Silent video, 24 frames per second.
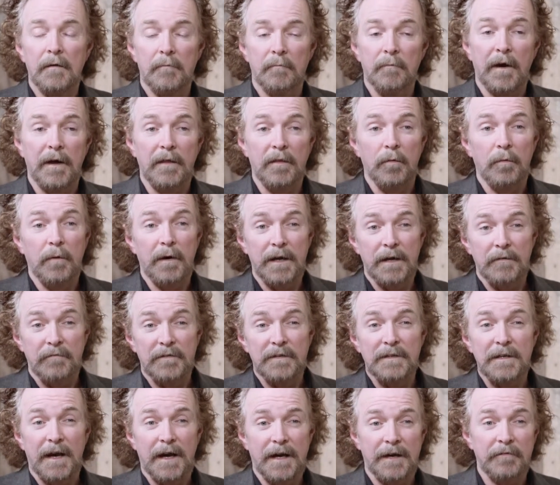by the way, a
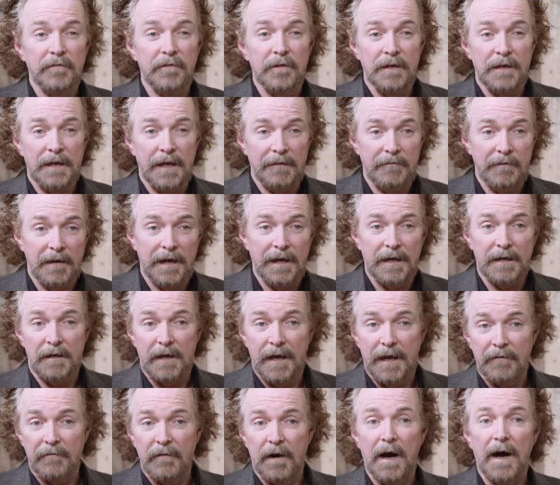photographer in the Navy had to
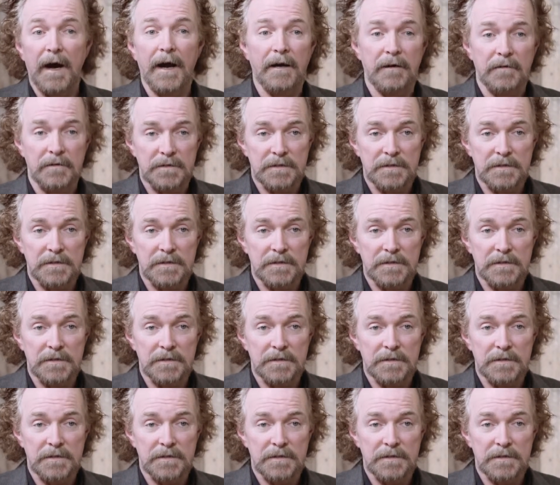have a higher